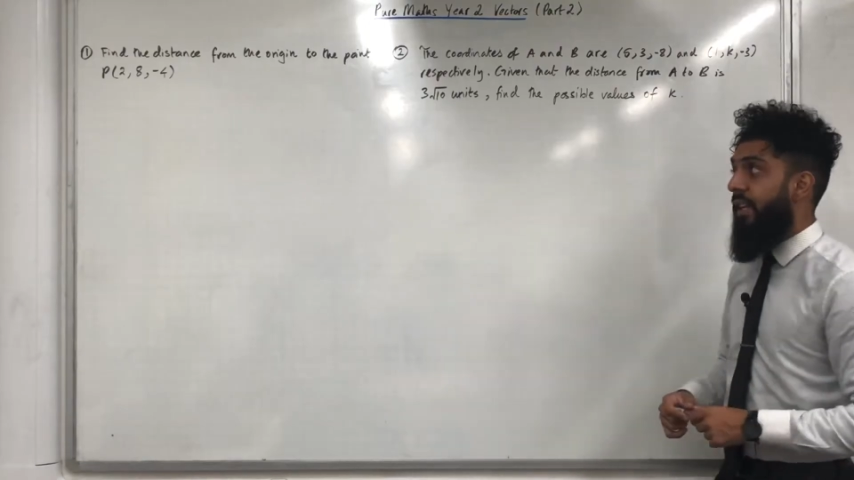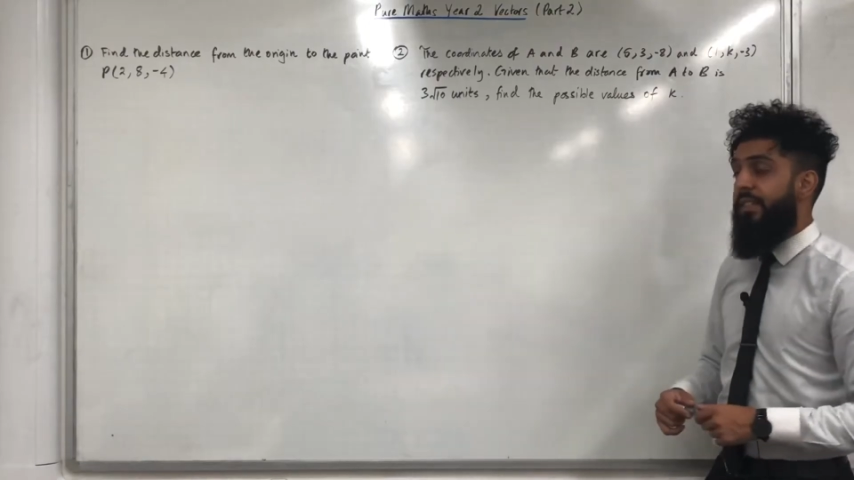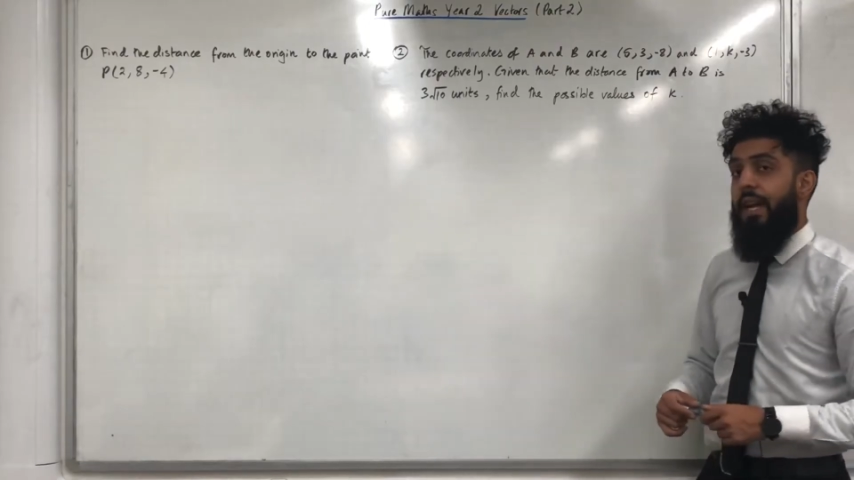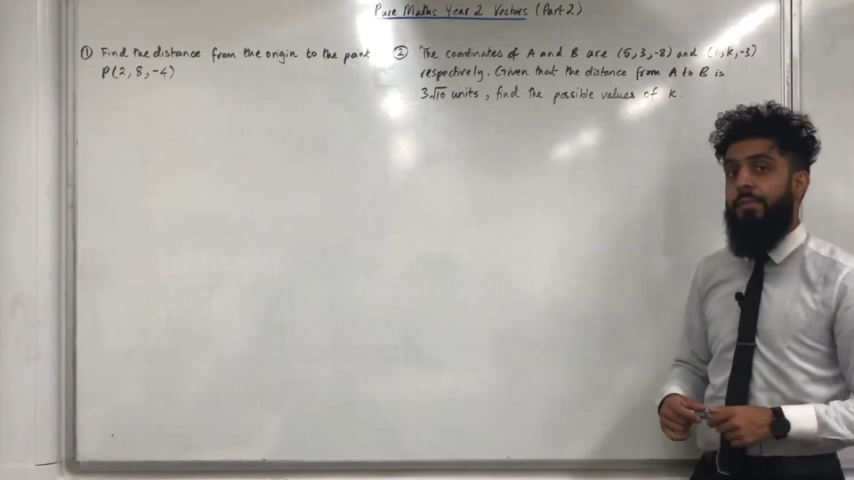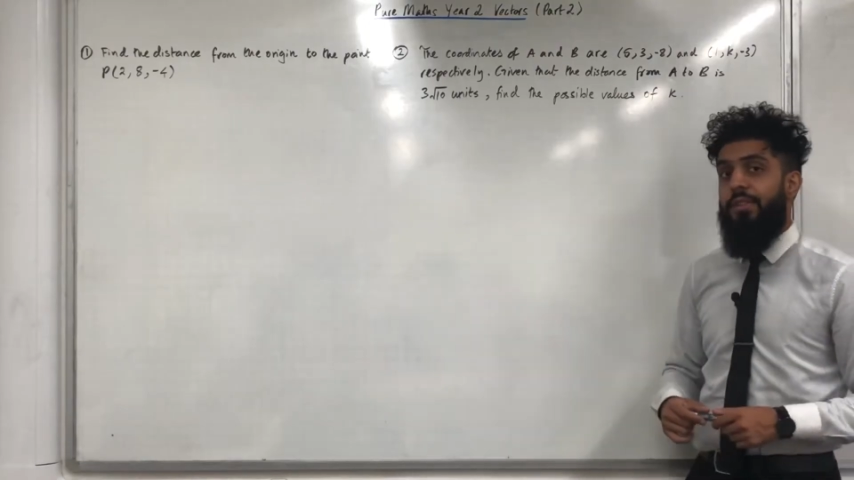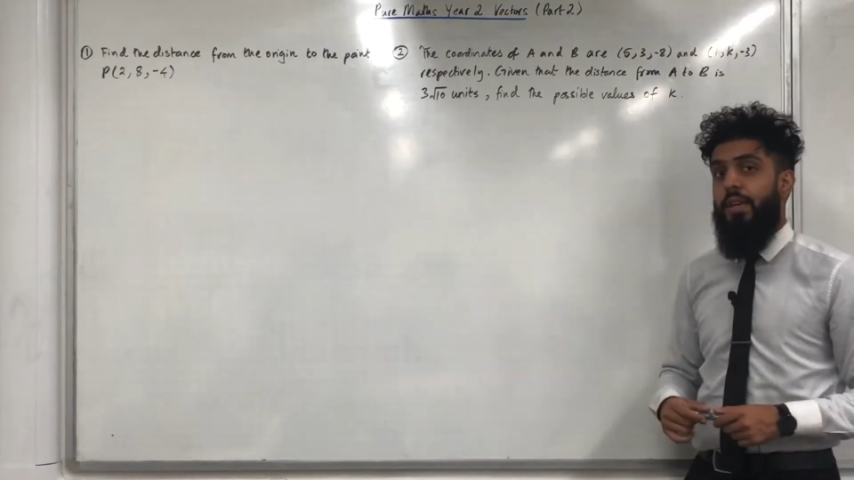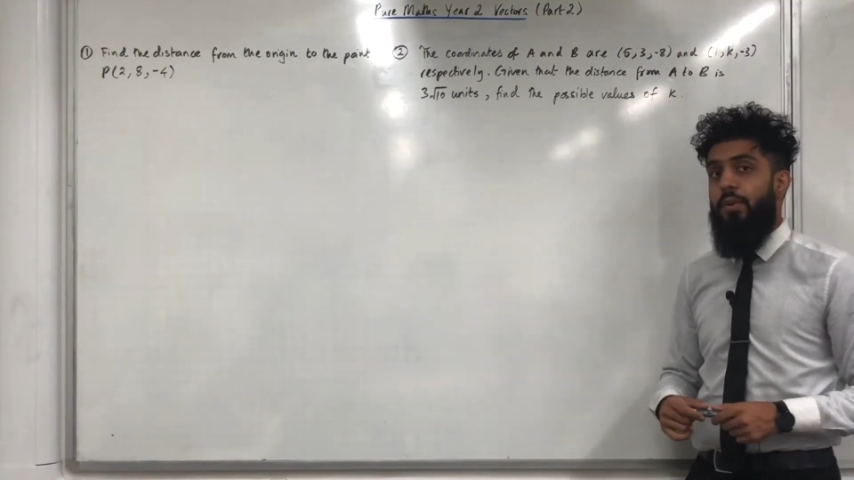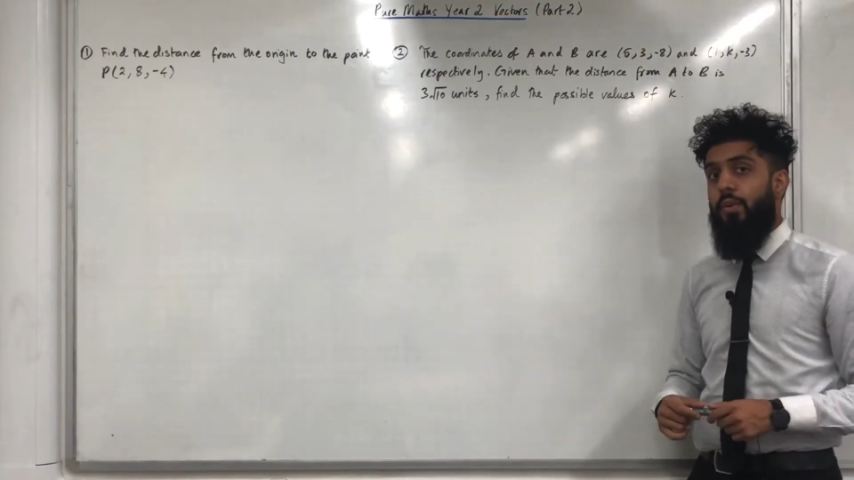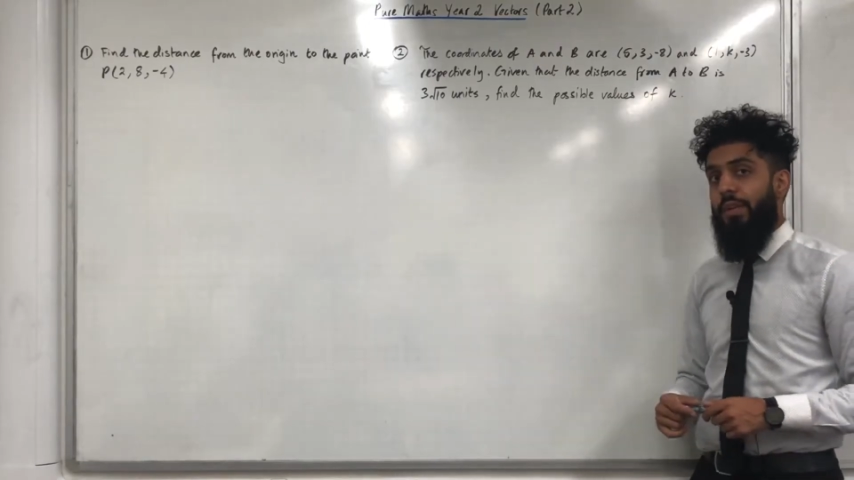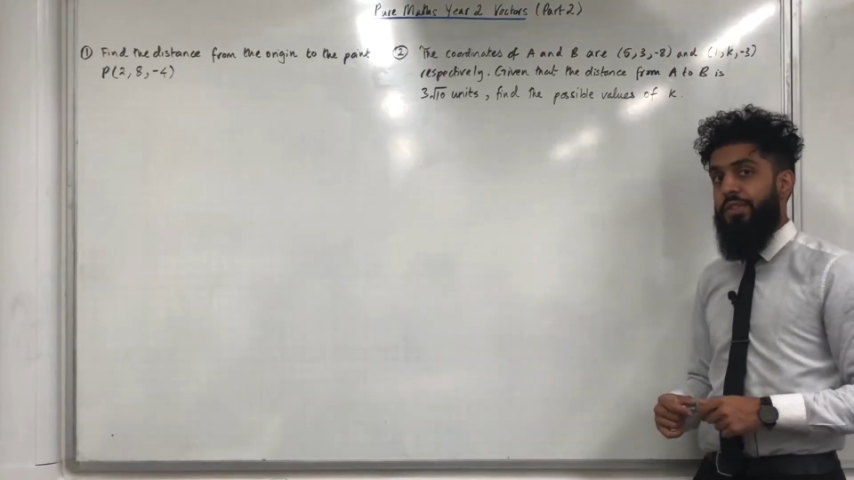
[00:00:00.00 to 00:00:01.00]
exam style
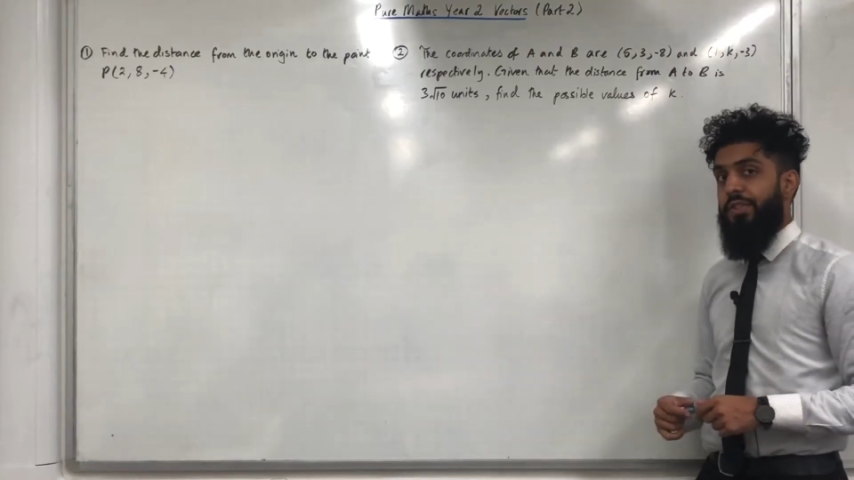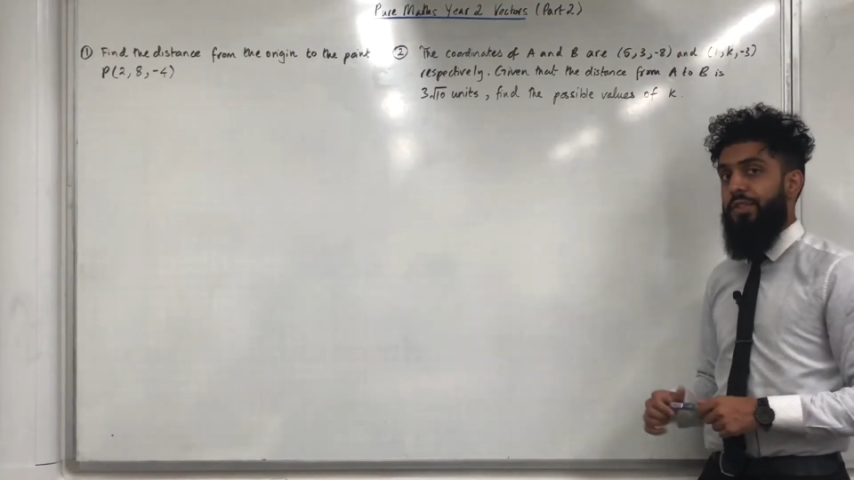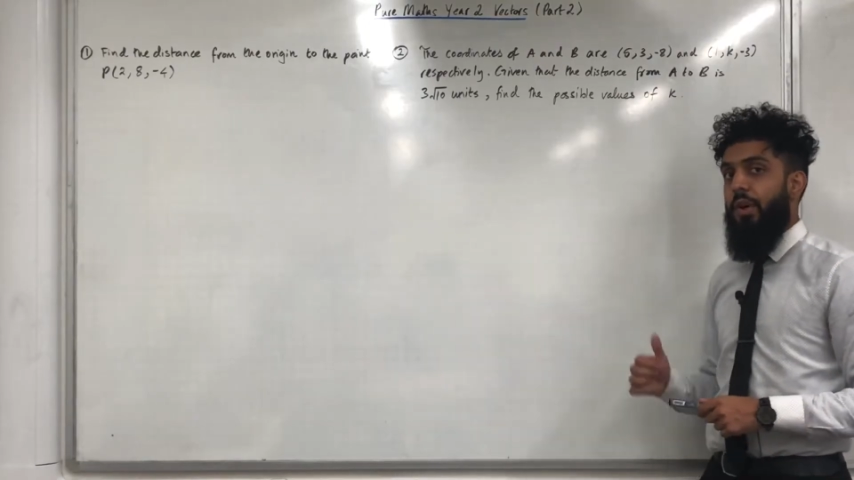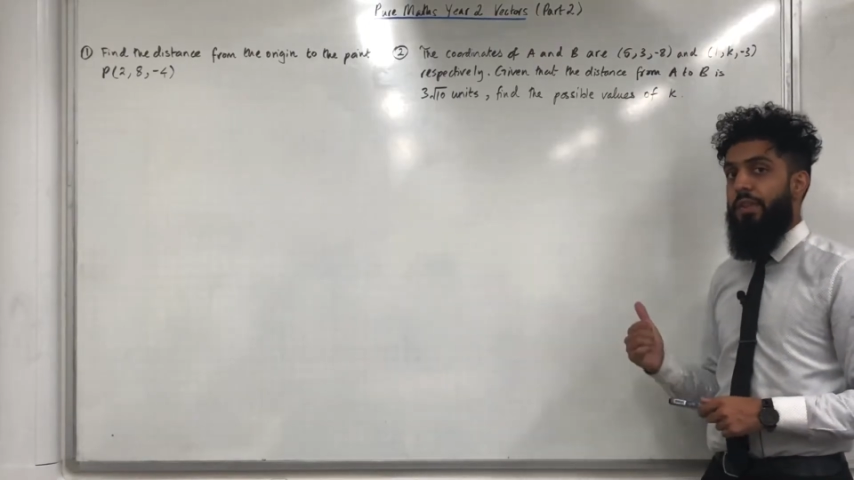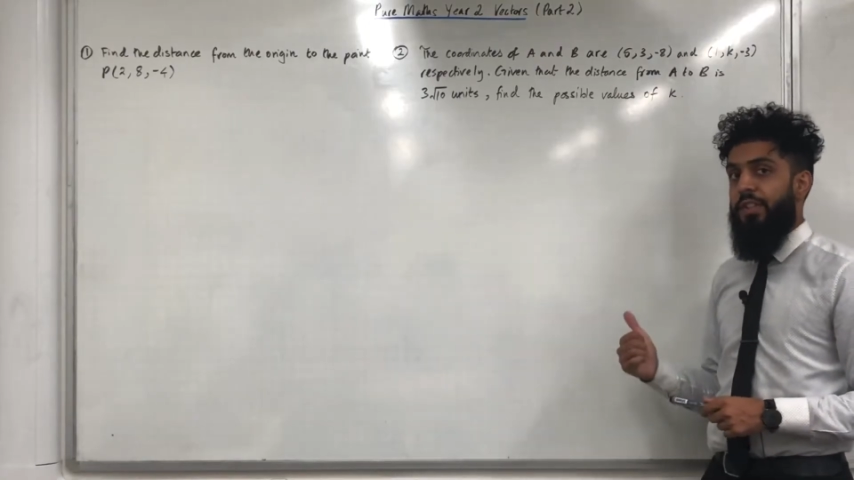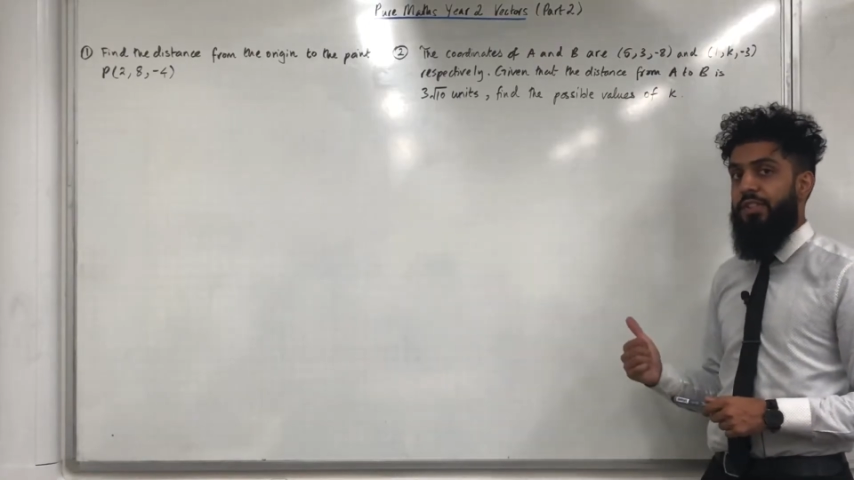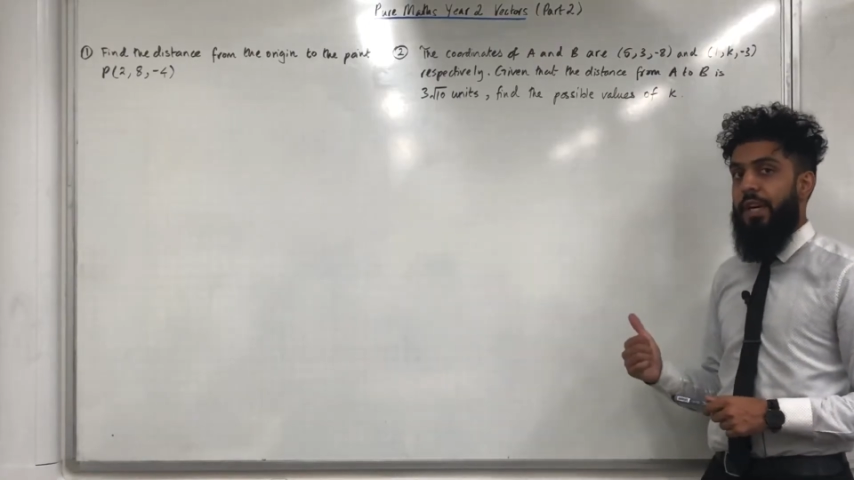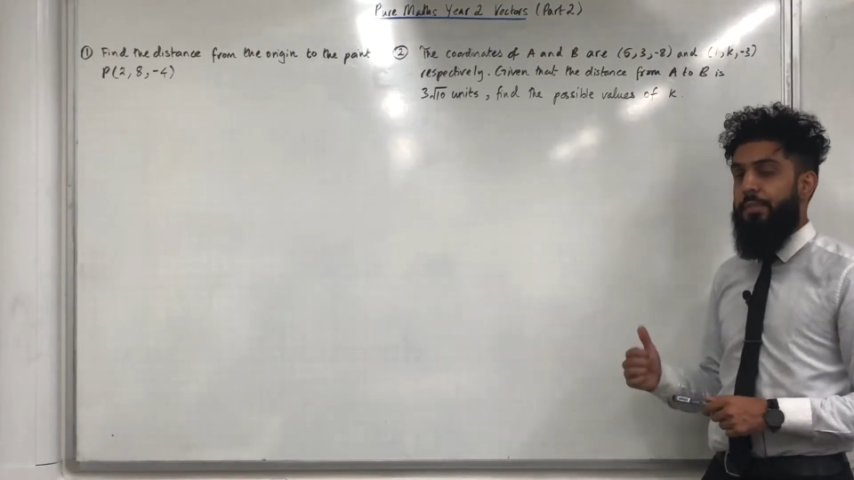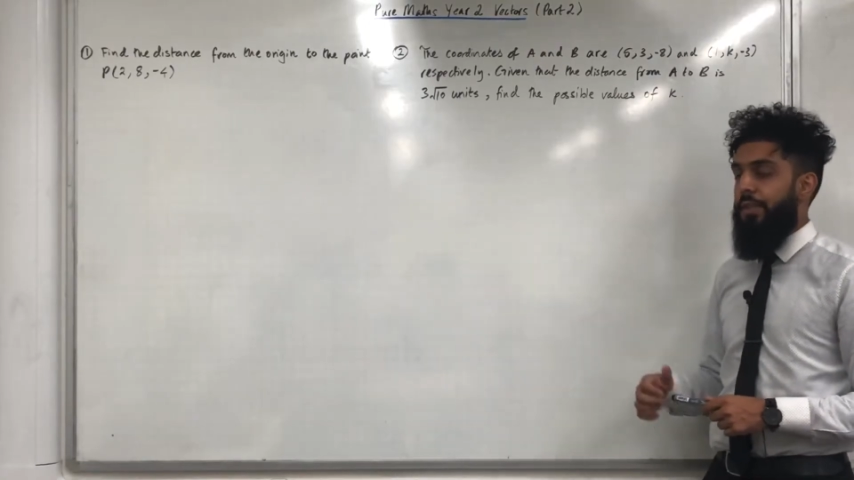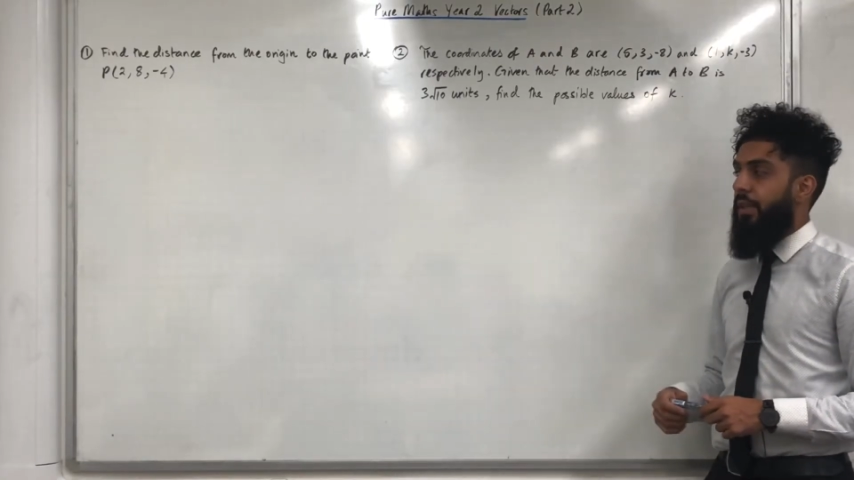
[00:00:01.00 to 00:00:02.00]
questions on this
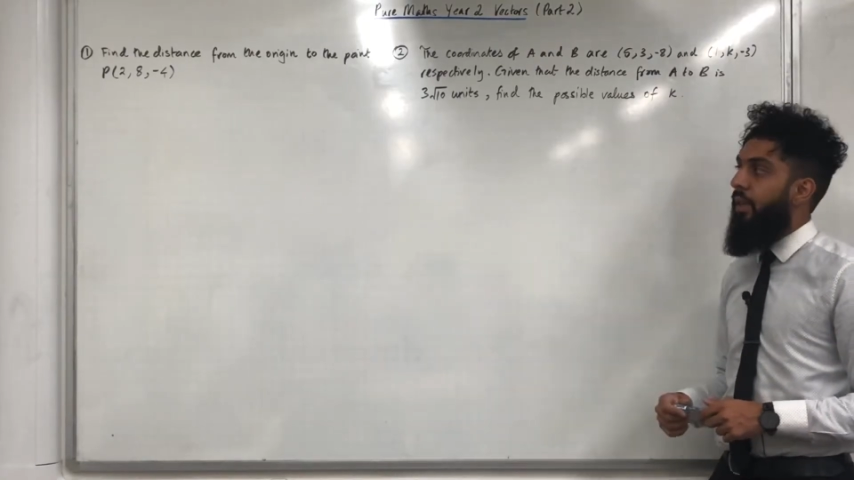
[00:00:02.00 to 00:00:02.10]
chapter.